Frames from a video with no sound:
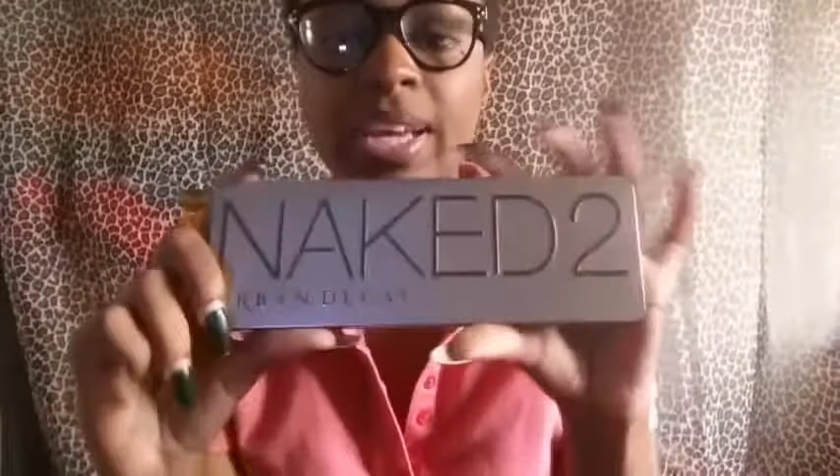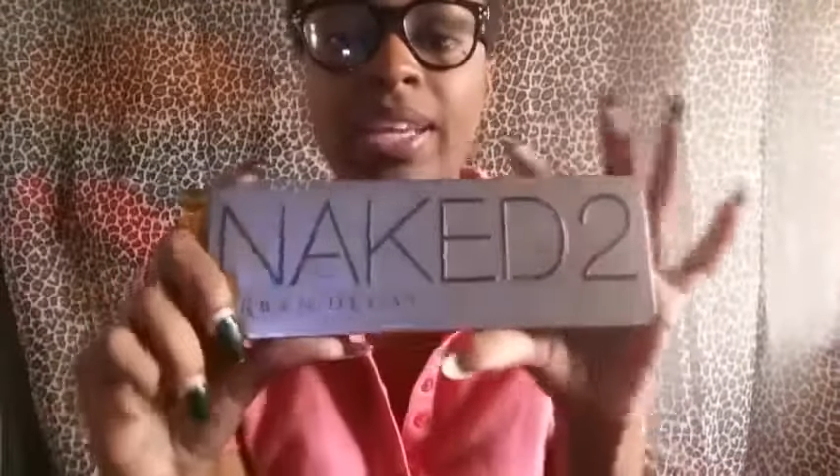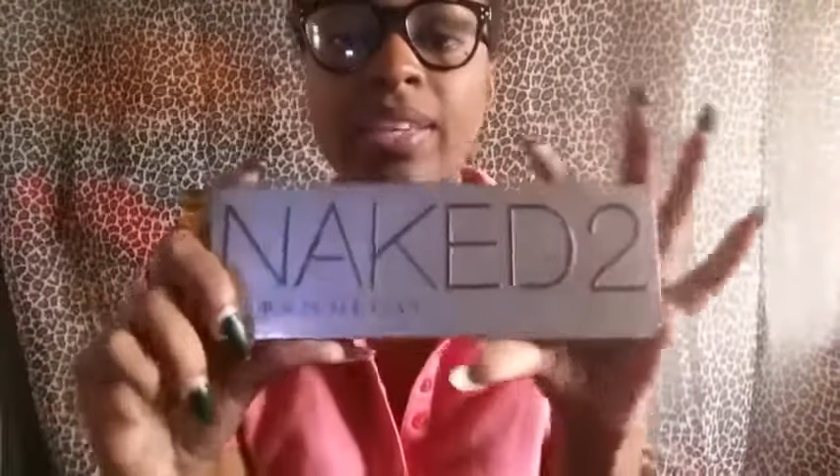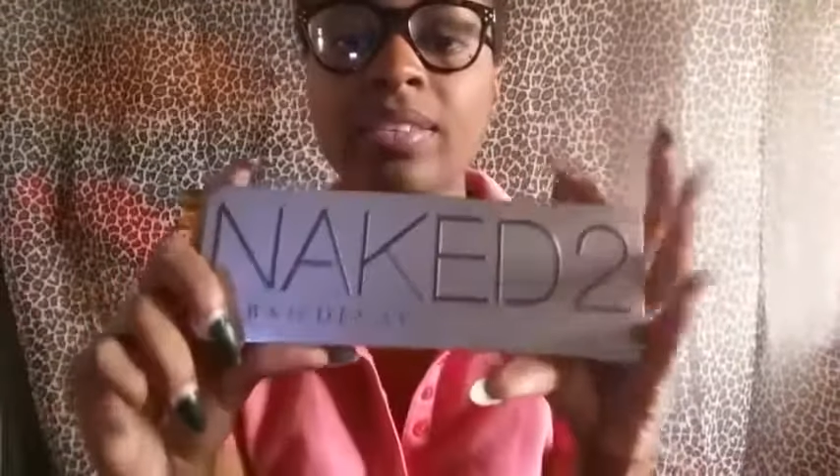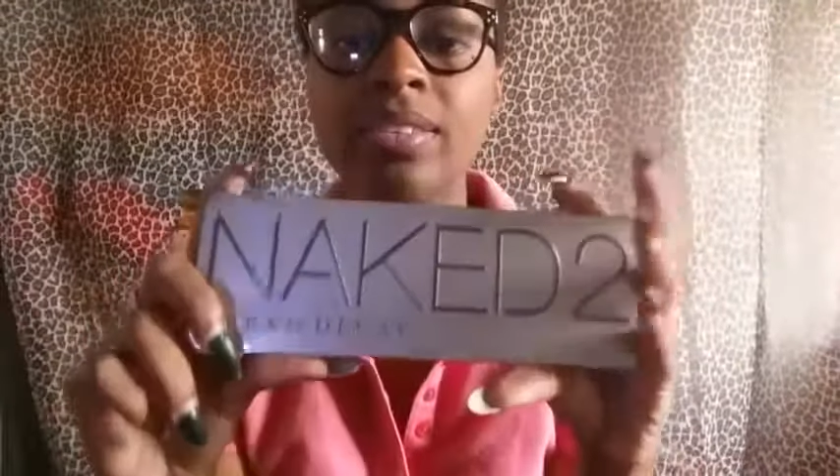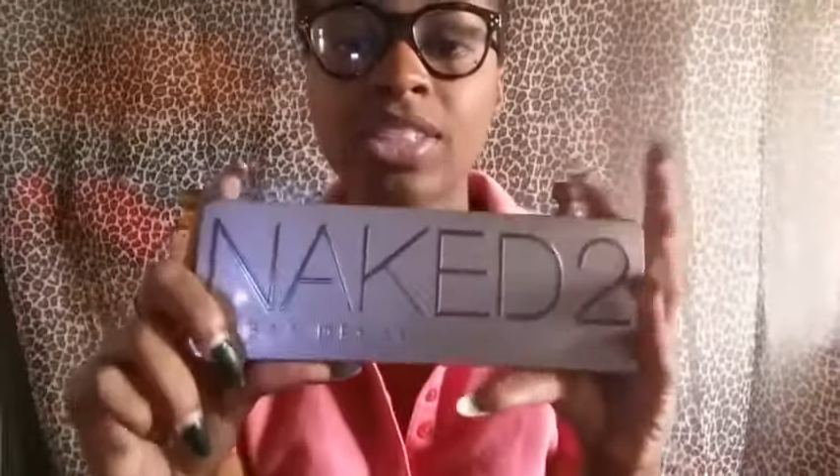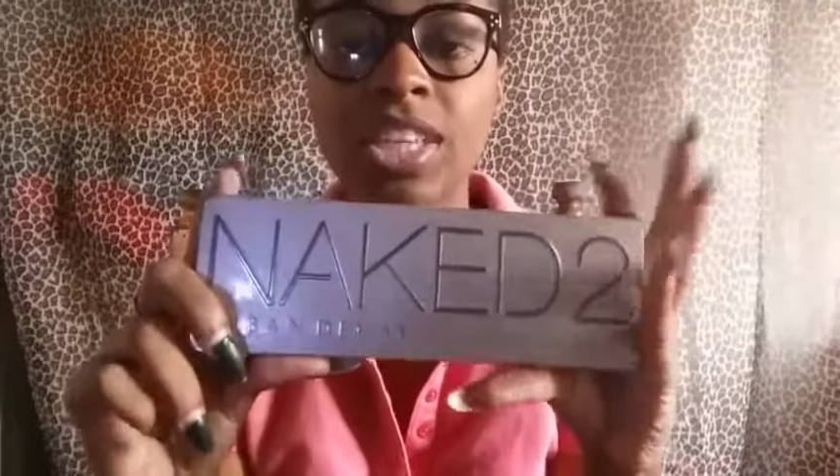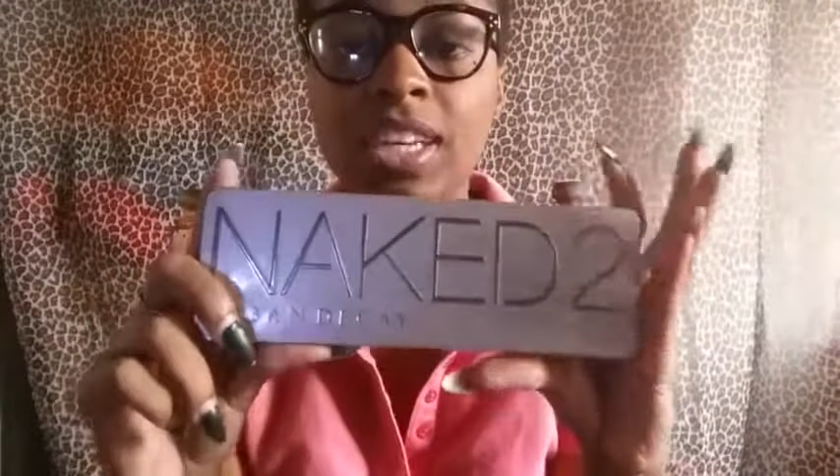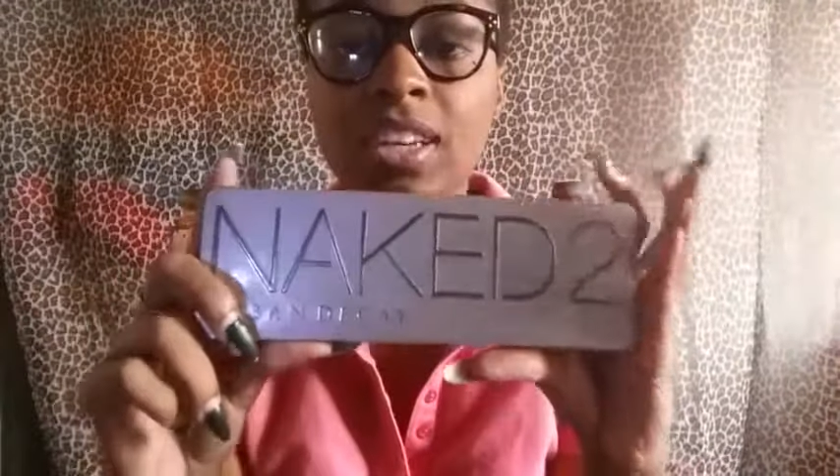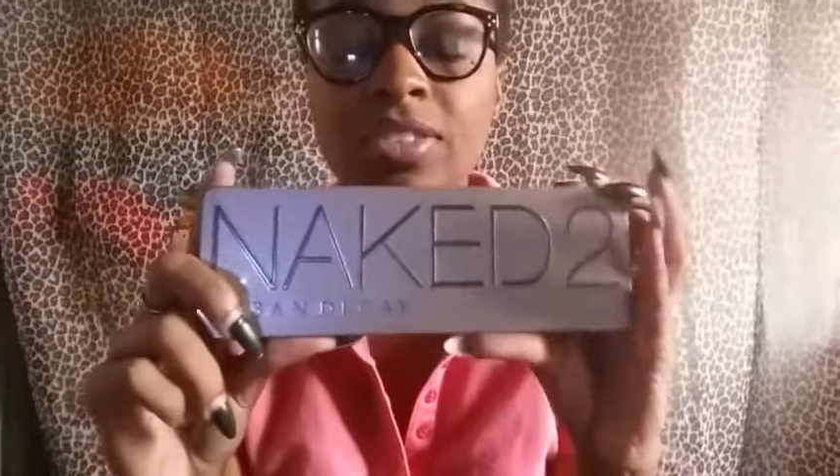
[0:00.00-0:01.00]
my
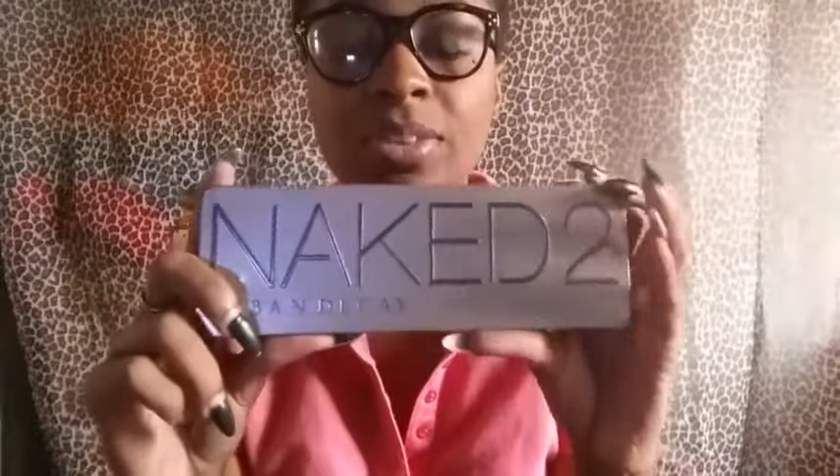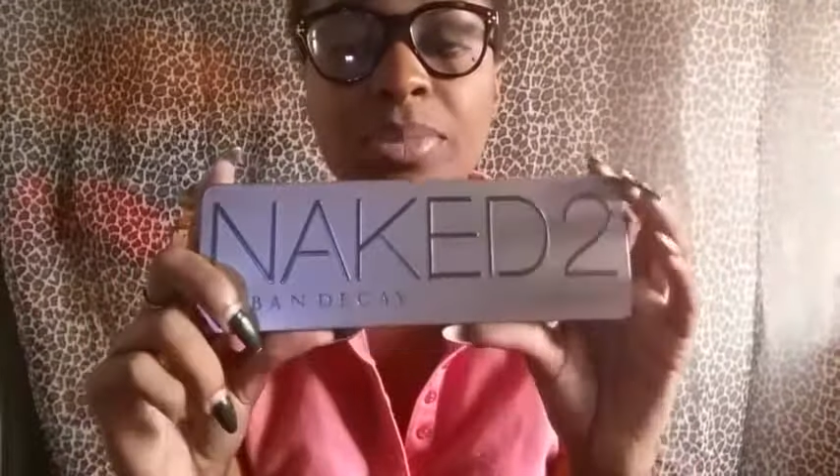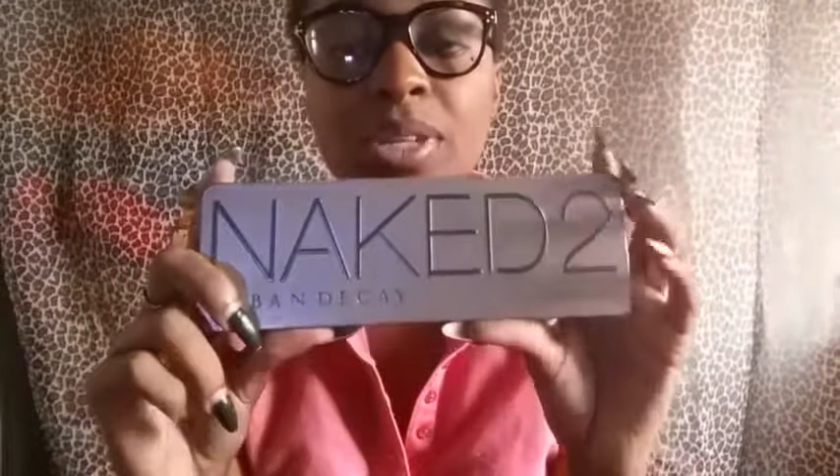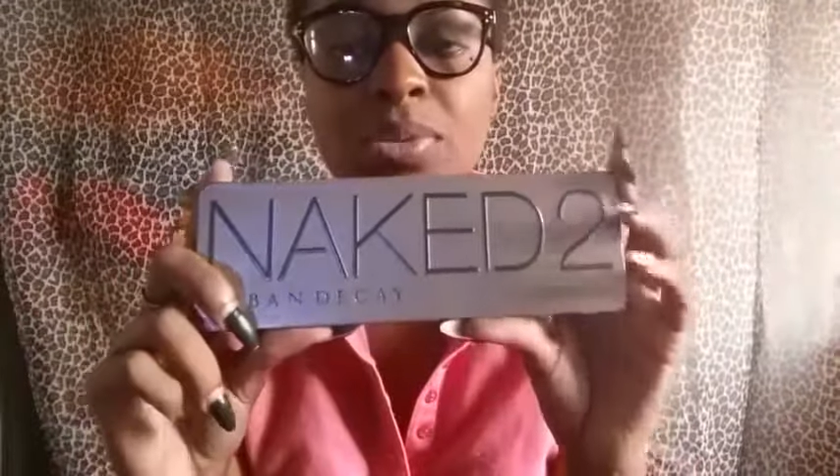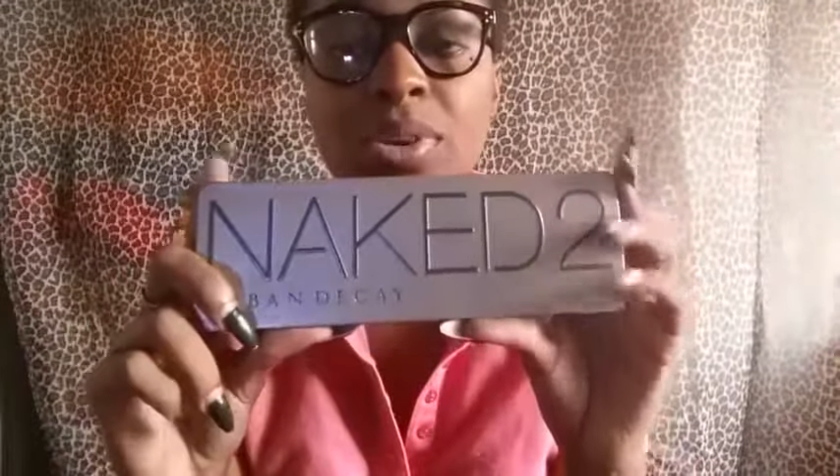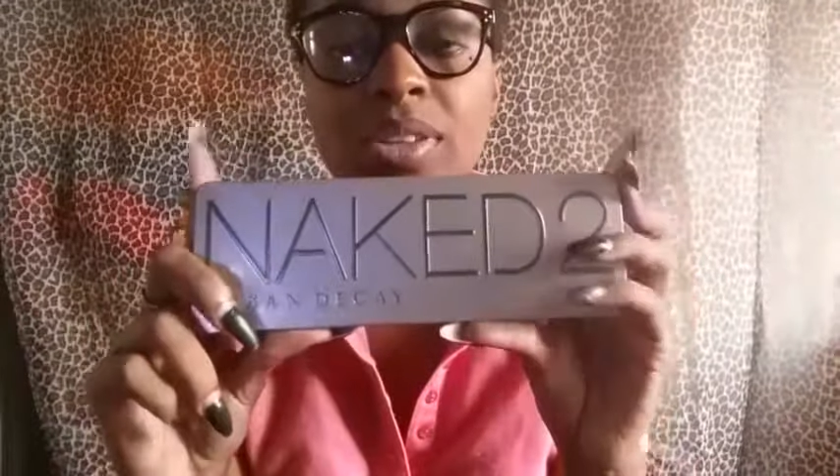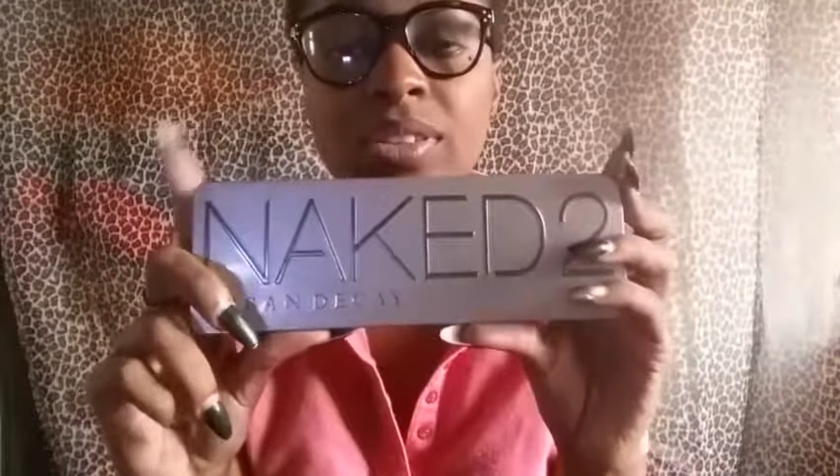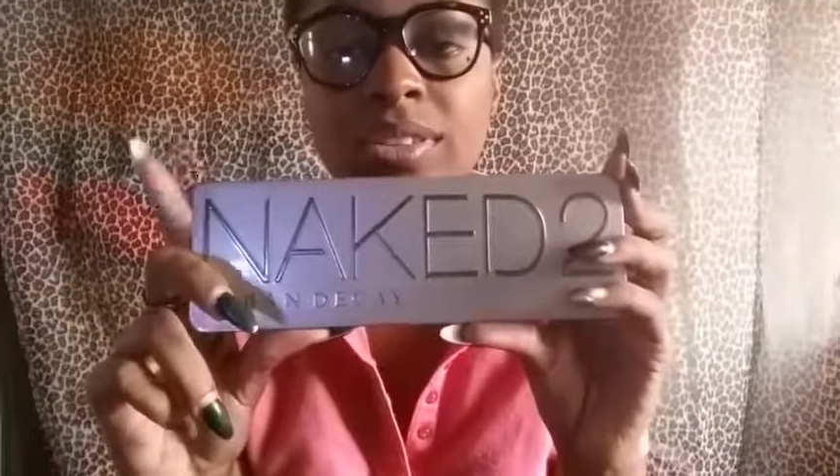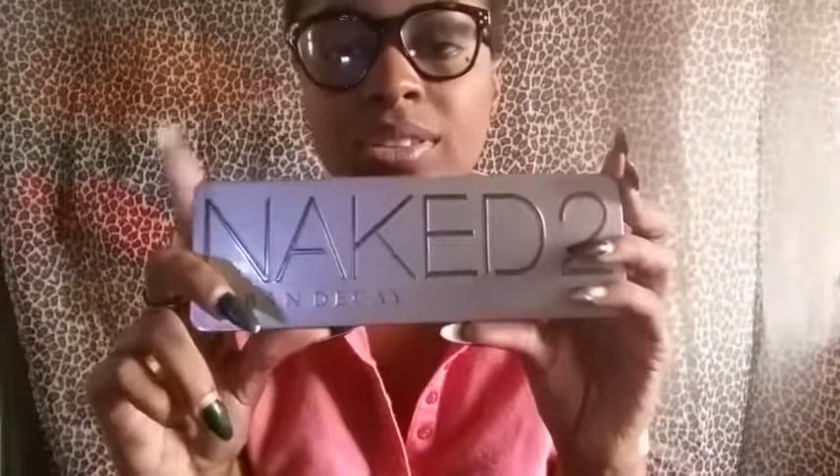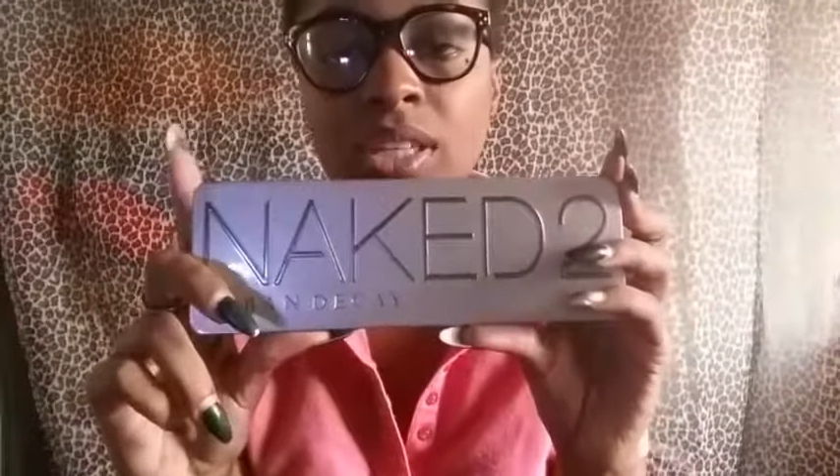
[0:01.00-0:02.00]
channel from day
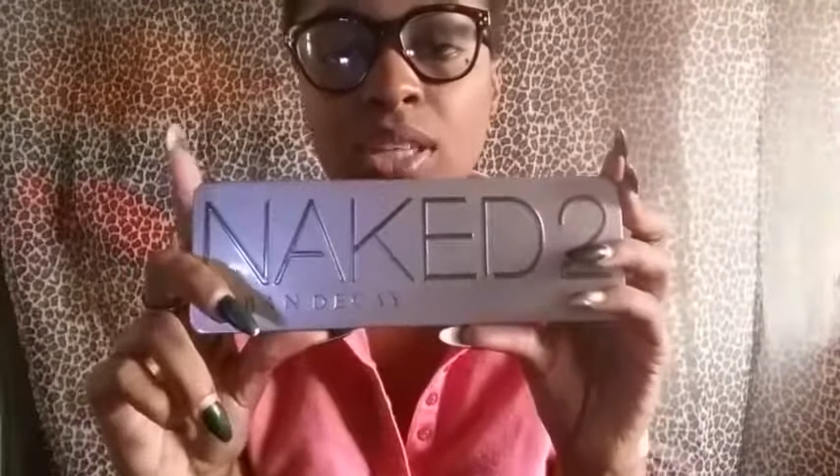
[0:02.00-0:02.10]
one